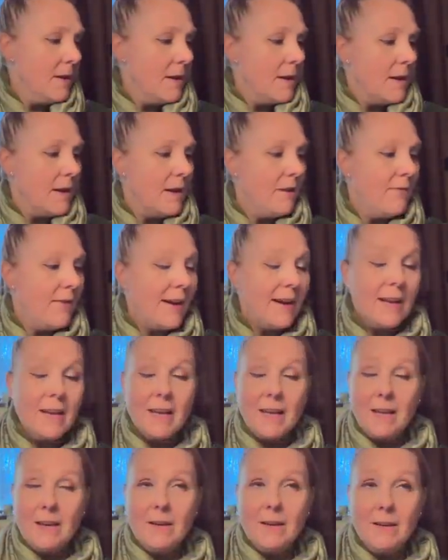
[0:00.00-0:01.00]
if I
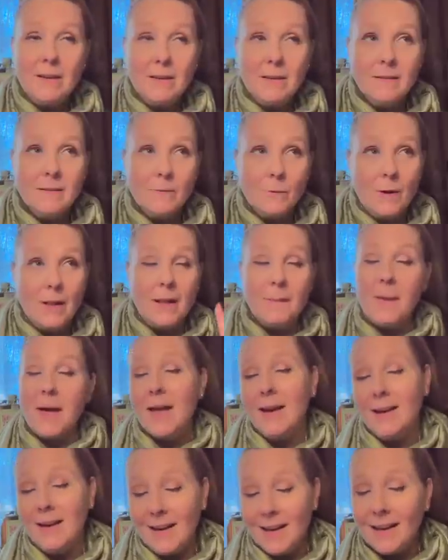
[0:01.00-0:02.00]
can, while I'm
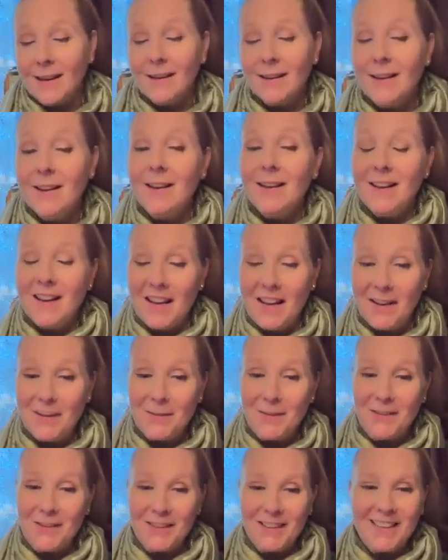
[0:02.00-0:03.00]
editing, I
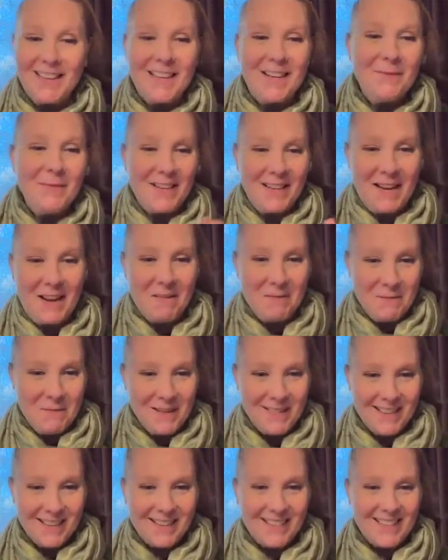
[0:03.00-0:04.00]
will look it up and I will
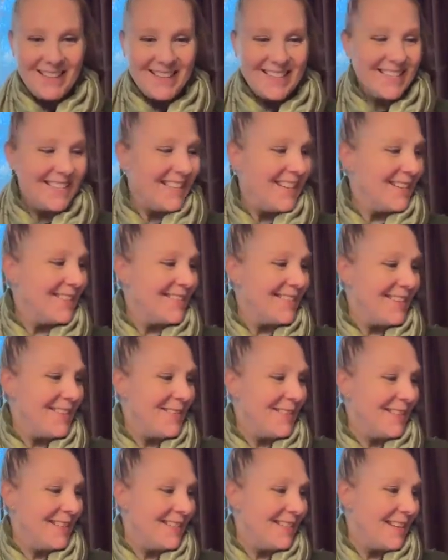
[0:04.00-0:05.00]
put the collection there so you
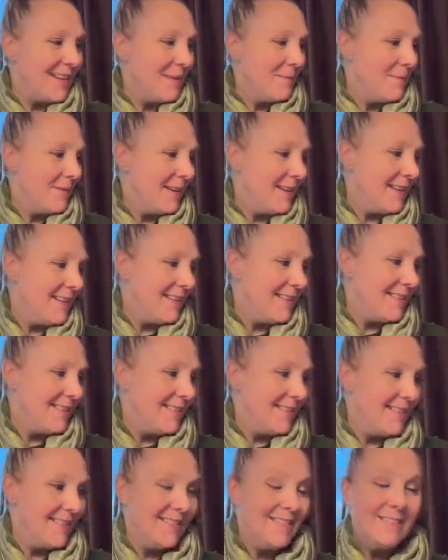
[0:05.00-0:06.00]
can see it, but it is
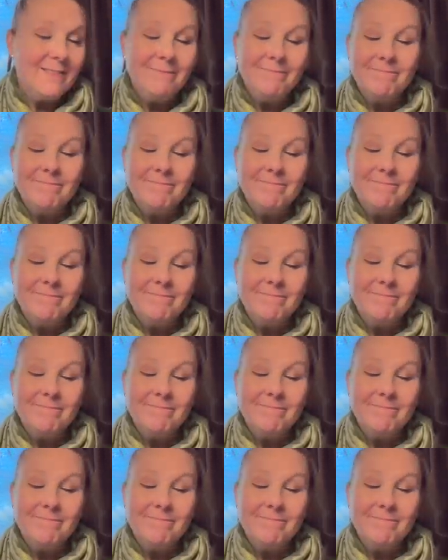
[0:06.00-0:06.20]
just